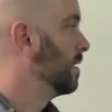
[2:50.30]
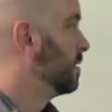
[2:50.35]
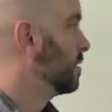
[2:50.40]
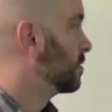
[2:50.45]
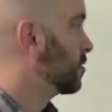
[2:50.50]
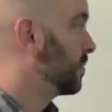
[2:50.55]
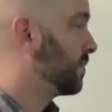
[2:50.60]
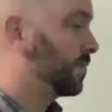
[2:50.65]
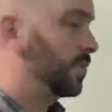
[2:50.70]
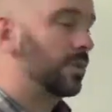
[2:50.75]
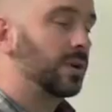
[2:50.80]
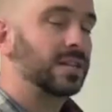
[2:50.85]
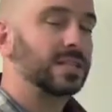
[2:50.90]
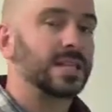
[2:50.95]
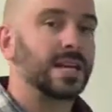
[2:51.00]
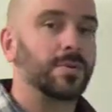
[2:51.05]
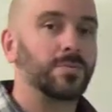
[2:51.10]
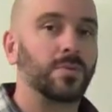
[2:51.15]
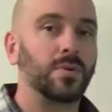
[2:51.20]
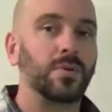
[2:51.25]
So for
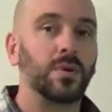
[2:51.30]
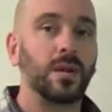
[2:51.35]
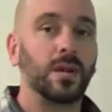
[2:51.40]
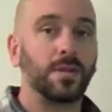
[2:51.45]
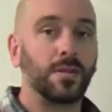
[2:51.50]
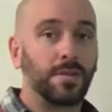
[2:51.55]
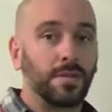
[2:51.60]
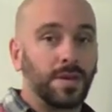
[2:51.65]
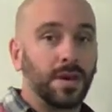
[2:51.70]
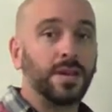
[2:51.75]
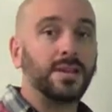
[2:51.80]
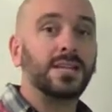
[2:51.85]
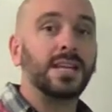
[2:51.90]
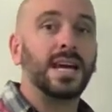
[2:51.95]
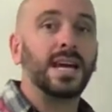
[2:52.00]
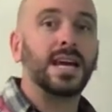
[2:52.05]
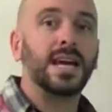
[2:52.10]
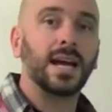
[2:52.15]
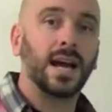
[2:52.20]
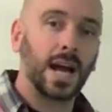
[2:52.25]
example, the
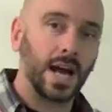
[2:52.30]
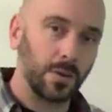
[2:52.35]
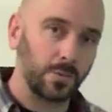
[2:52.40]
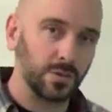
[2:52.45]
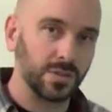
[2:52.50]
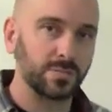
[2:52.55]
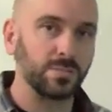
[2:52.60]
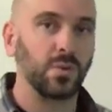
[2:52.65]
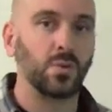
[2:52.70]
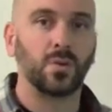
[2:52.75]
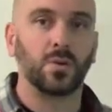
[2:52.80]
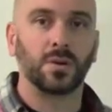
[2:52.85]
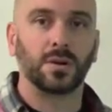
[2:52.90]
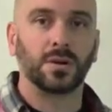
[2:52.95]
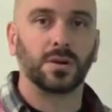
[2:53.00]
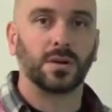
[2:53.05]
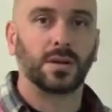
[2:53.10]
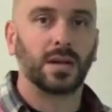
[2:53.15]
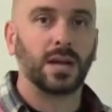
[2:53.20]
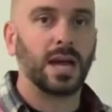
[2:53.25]
day I was born.
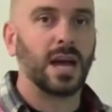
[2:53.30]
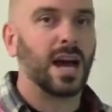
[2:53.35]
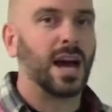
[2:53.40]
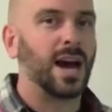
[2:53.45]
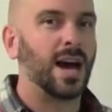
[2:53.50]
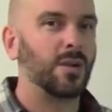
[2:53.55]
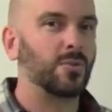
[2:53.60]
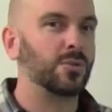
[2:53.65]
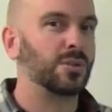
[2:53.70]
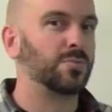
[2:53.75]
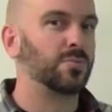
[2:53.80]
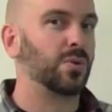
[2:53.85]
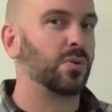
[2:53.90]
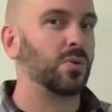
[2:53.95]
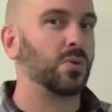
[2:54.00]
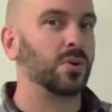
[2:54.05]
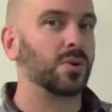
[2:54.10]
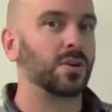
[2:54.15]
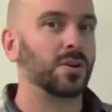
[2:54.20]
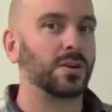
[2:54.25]
I was
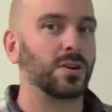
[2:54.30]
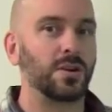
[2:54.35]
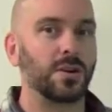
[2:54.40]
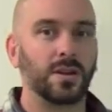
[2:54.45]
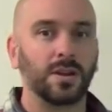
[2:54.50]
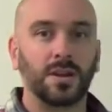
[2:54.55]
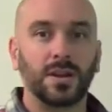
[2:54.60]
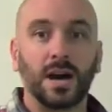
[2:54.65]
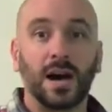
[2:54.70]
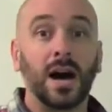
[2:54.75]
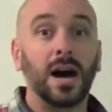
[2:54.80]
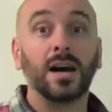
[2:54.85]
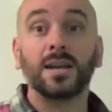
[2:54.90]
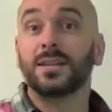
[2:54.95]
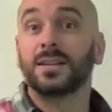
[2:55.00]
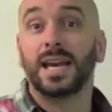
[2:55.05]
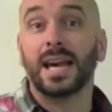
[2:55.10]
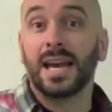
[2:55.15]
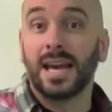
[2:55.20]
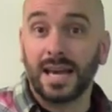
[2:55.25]
born on a
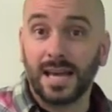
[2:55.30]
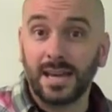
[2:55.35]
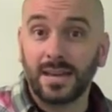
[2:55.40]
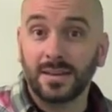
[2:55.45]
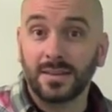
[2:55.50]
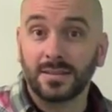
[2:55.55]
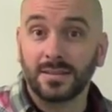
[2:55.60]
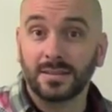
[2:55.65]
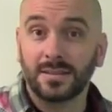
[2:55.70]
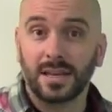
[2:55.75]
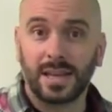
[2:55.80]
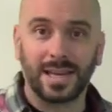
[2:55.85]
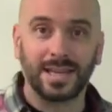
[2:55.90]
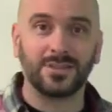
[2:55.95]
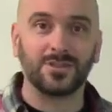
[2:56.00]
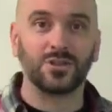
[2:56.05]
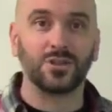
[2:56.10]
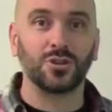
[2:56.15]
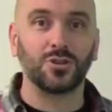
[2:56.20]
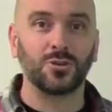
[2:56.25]
day
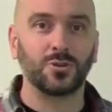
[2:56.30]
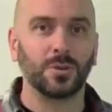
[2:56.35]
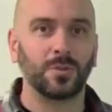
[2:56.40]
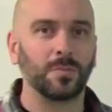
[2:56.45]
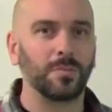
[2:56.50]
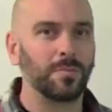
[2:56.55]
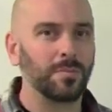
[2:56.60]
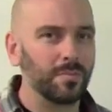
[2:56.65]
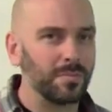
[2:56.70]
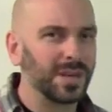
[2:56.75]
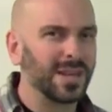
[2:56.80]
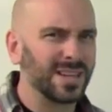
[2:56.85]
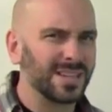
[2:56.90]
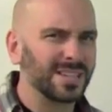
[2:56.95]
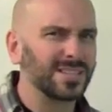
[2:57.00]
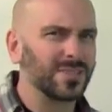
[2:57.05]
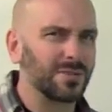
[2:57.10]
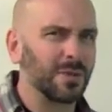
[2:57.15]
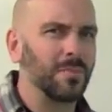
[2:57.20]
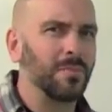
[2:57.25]
in June,
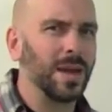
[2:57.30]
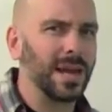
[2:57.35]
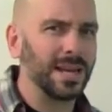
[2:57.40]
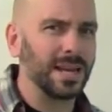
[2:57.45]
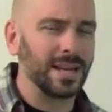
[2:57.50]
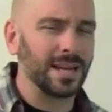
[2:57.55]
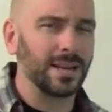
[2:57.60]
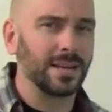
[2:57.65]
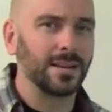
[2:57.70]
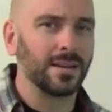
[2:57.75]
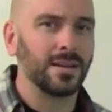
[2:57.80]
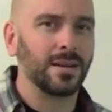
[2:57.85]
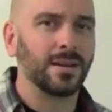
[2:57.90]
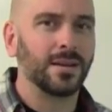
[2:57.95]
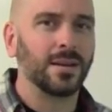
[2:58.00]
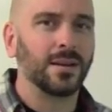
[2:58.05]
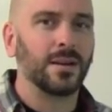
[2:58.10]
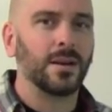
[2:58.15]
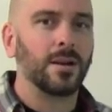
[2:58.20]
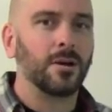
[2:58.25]
because there are many.
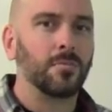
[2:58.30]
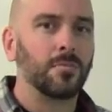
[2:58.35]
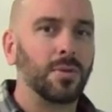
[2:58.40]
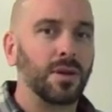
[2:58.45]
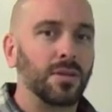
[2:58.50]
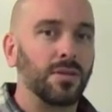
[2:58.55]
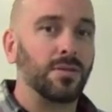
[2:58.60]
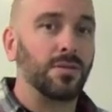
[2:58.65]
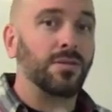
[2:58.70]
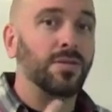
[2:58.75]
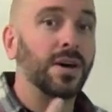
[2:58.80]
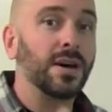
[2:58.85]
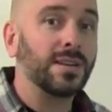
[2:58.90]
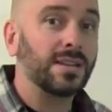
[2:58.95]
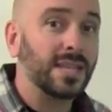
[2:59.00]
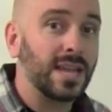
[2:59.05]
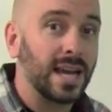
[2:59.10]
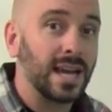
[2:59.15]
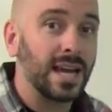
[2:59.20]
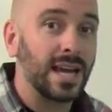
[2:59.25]
But the
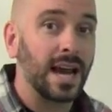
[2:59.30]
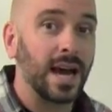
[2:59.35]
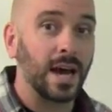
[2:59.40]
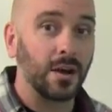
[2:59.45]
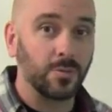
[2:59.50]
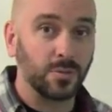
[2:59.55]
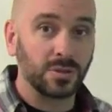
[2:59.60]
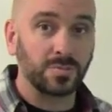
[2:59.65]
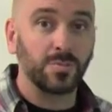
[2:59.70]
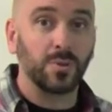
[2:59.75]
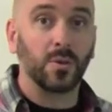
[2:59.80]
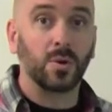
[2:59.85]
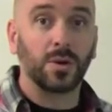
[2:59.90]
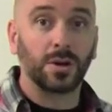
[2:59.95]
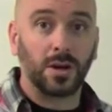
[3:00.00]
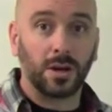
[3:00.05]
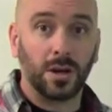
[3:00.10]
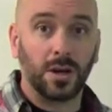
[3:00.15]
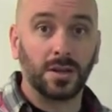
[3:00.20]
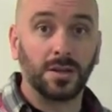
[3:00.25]
day I was born
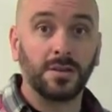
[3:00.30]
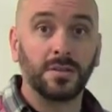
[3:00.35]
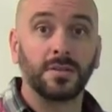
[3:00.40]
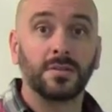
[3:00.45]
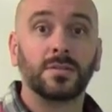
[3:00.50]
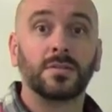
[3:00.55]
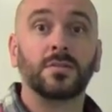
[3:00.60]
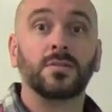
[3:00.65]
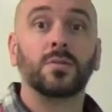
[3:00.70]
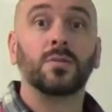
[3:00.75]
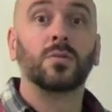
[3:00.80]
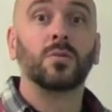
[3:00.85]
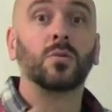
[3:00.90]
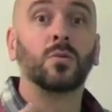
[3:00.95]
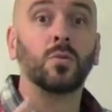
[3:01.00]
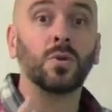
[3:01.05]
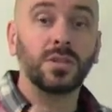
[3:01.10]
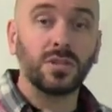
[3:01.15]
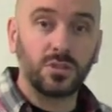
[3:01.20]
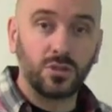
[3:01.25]
on was